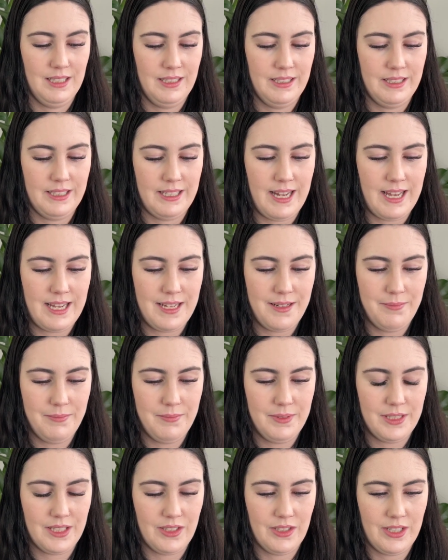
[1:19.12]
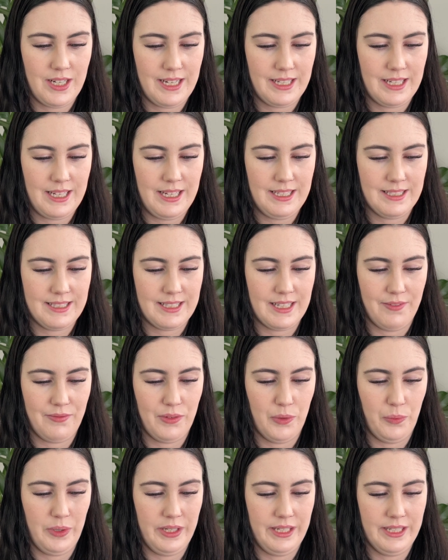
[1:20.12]
names on Ikea stuff
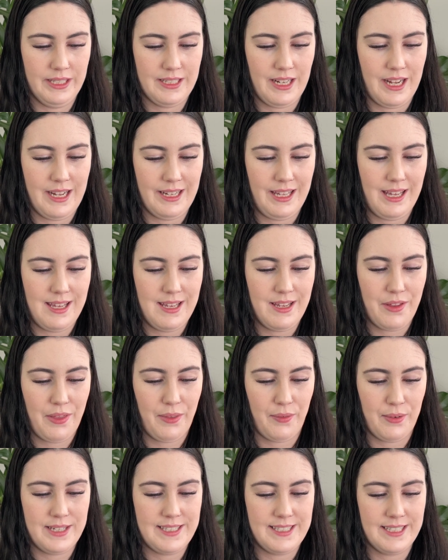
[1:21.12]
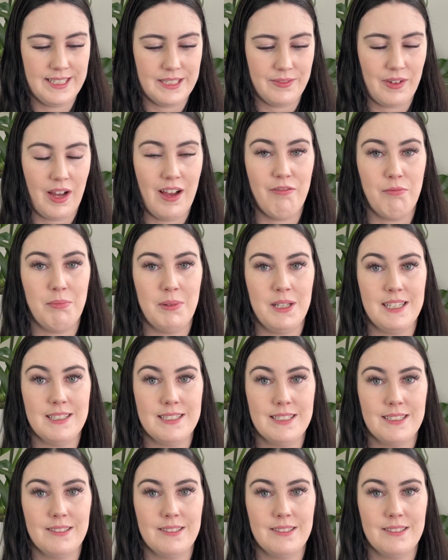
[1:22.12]
are weird. Ikea 365 Plus.